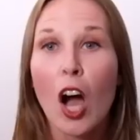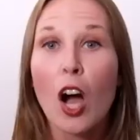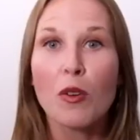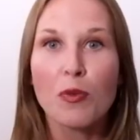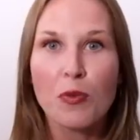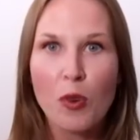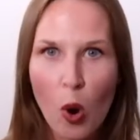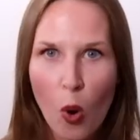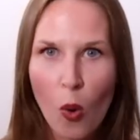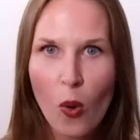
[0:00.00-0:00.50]

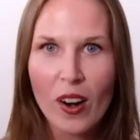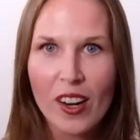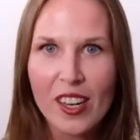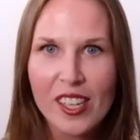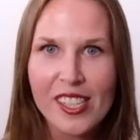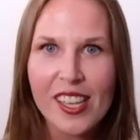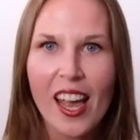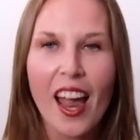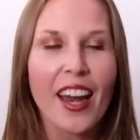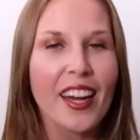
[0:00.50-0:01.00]
Of
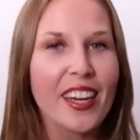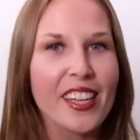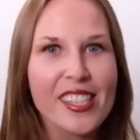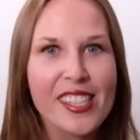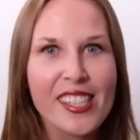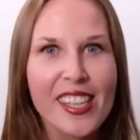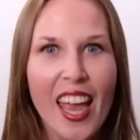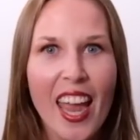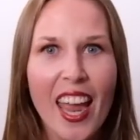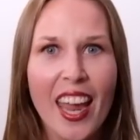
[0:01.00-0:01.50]
course, I could
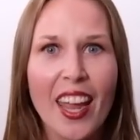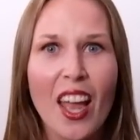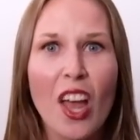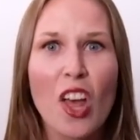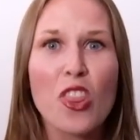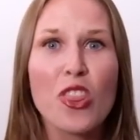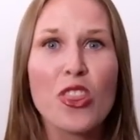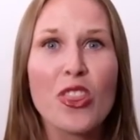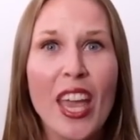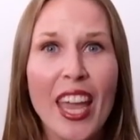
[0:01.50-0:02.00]
say,
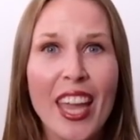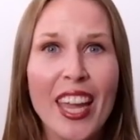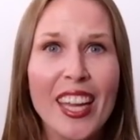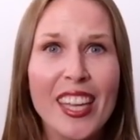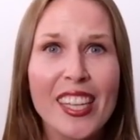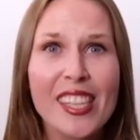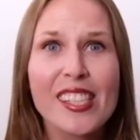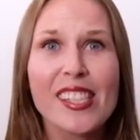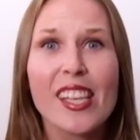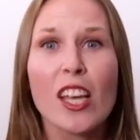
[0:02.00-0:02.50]

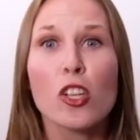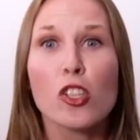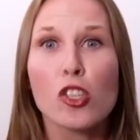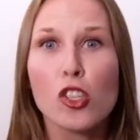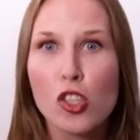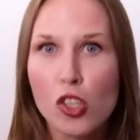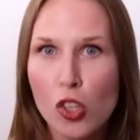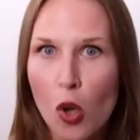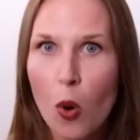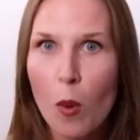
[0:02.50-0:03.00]
Thanks
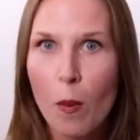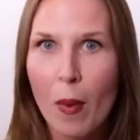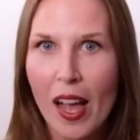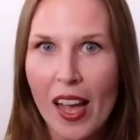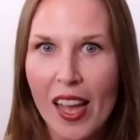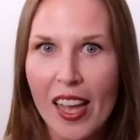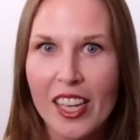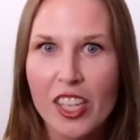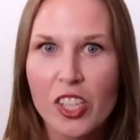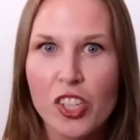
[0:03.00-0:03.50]
so
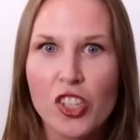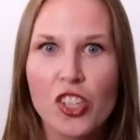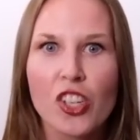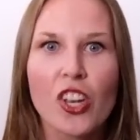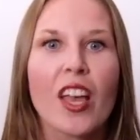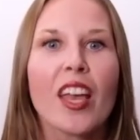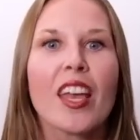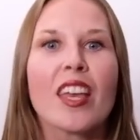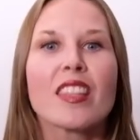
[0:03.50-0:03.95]
much.